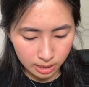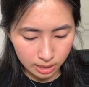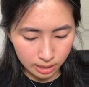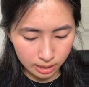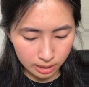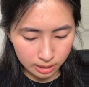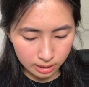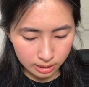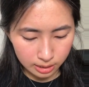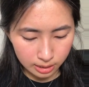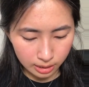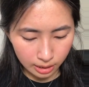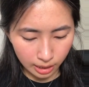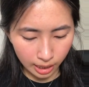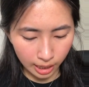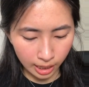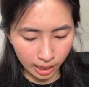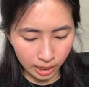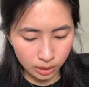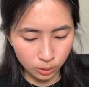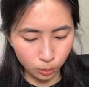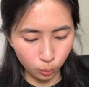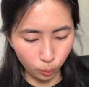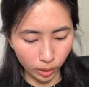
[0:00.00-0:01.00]
And
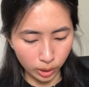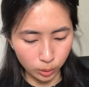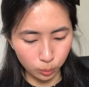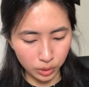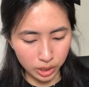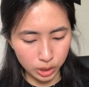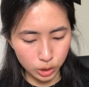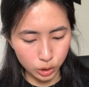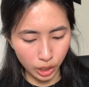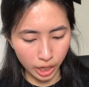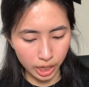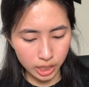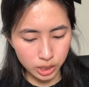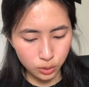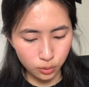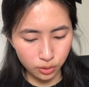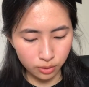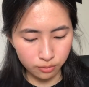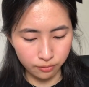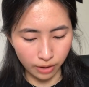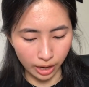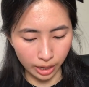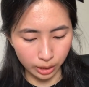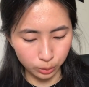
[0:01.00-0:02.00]
when we try to
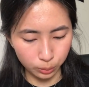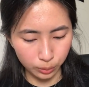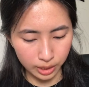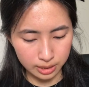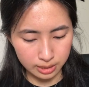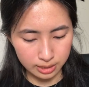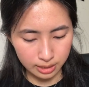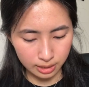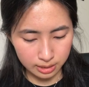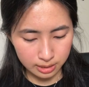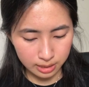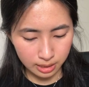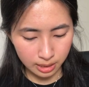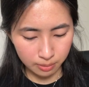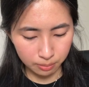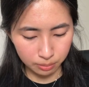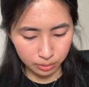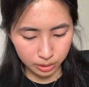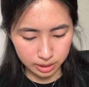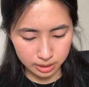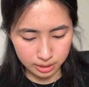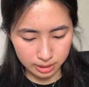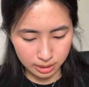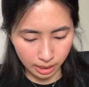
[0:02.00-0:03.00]
evaluate 16 plus
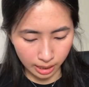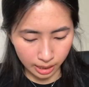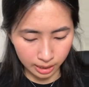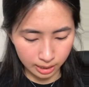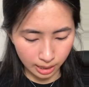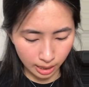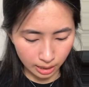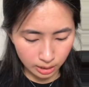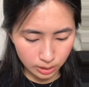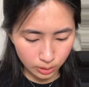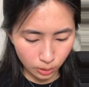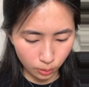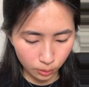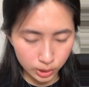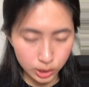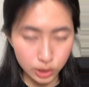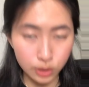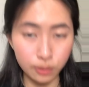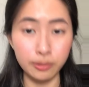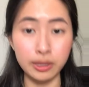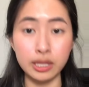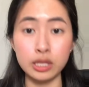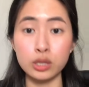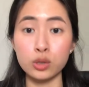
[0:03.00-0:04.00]
9, that's going to be
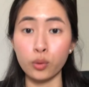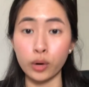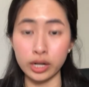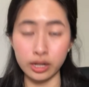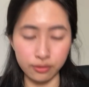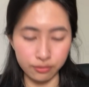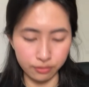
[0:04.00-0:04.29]
25.